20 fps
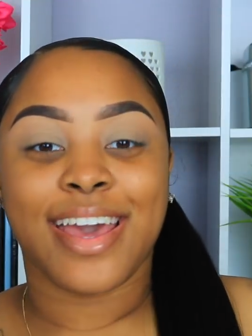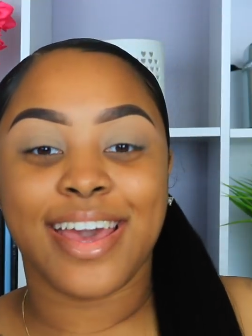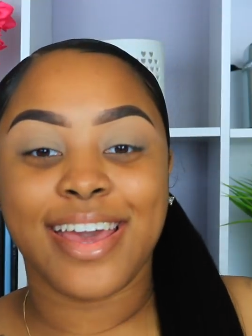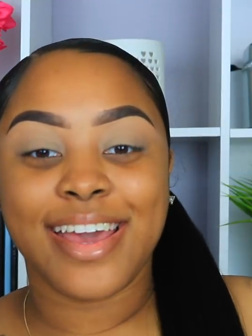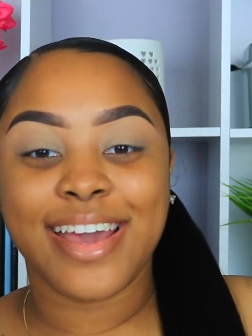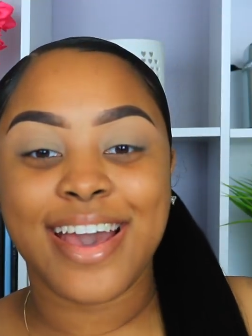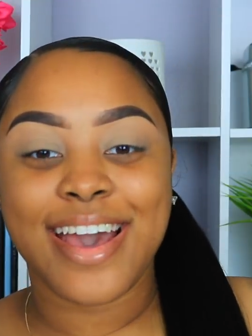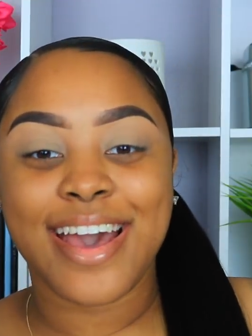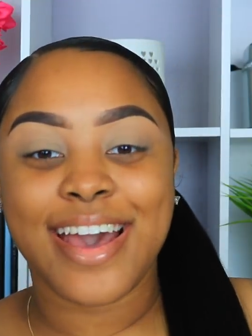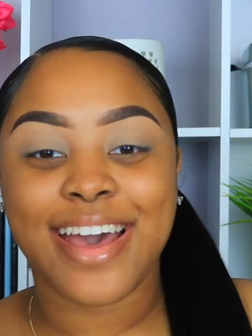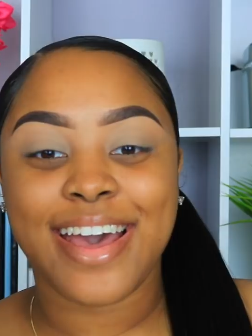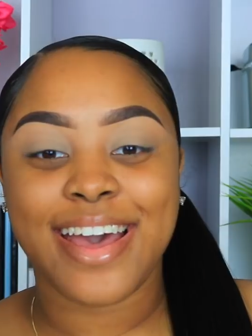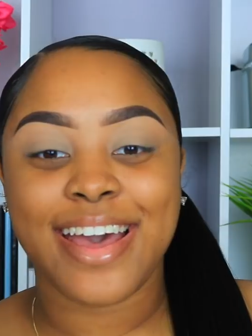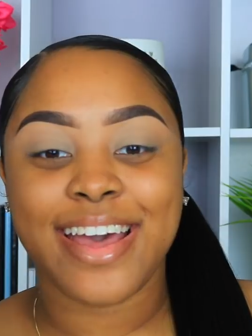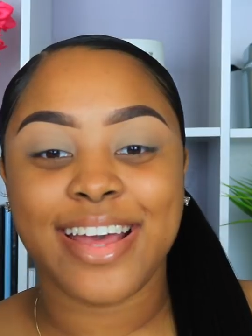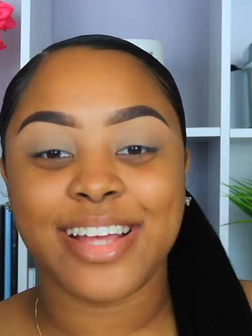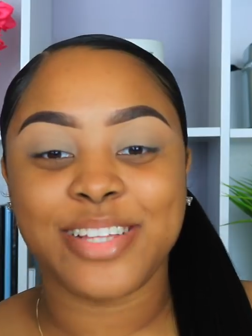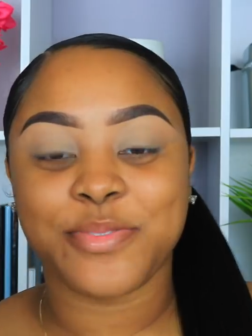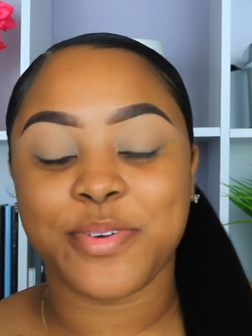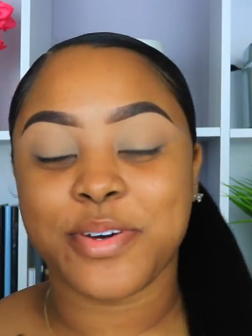Hey
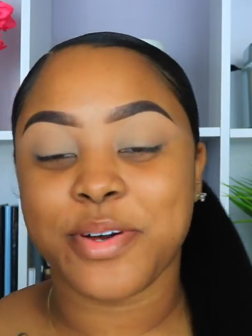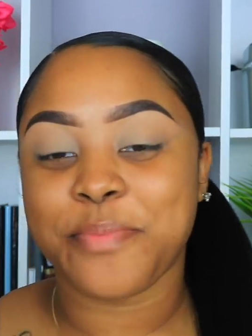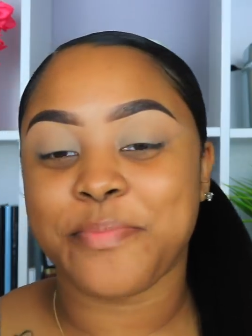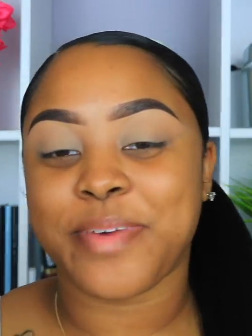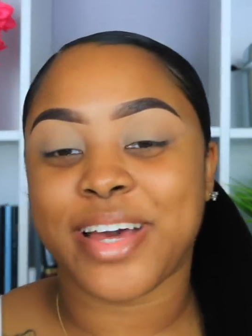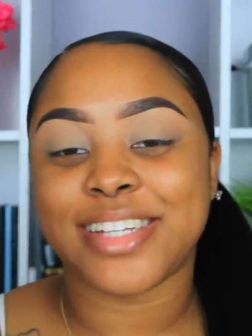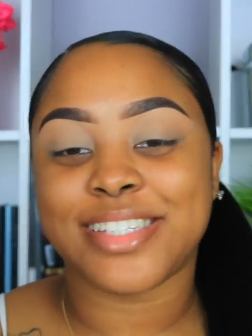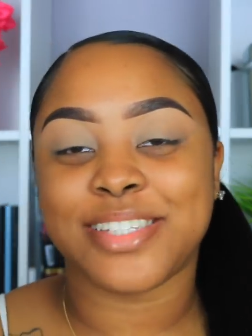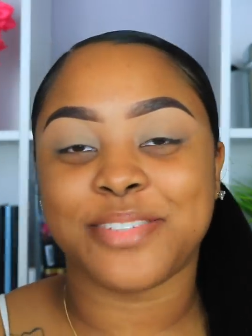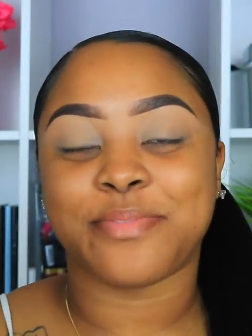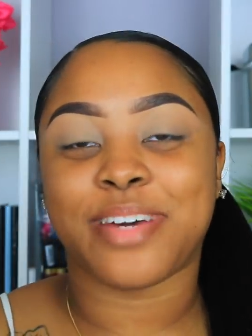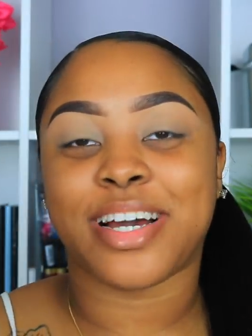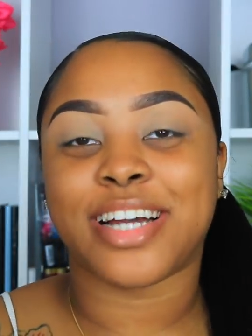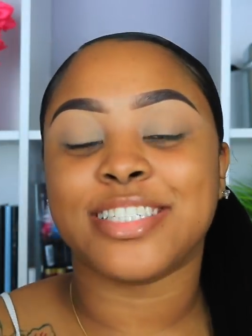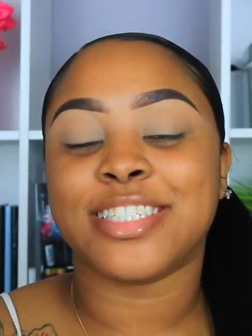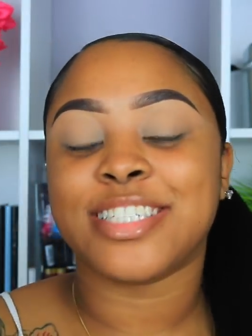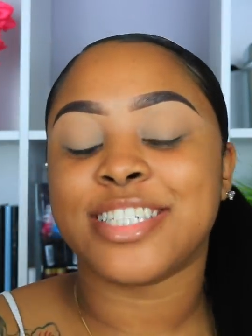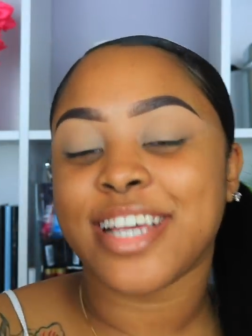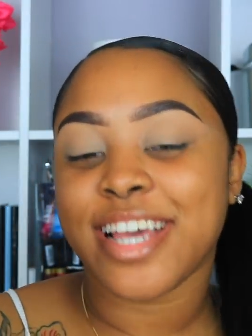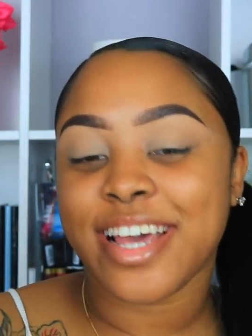guys, welcome back to my
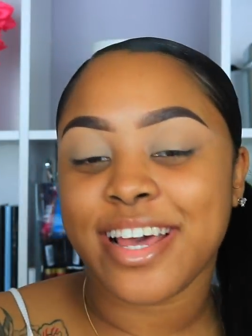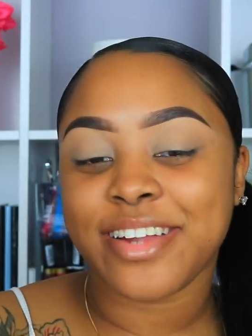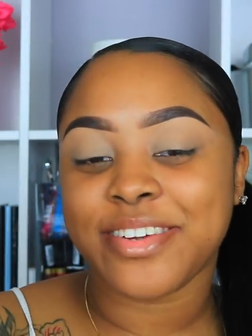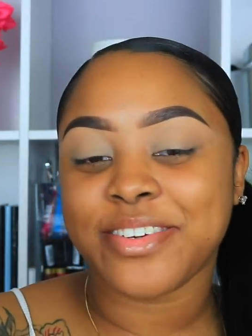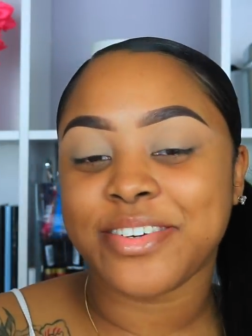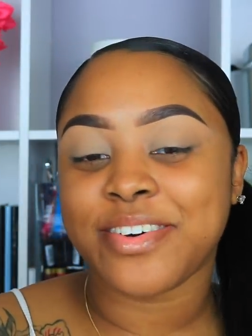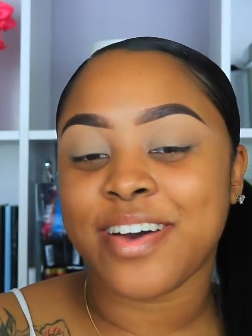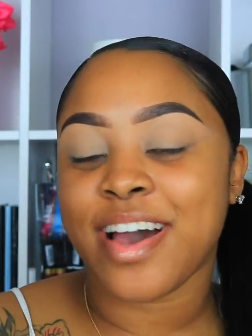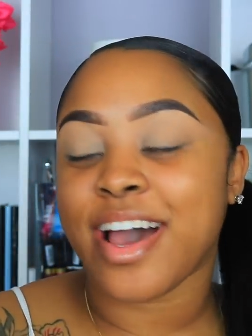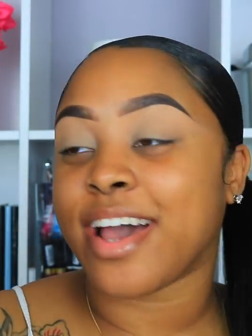channel.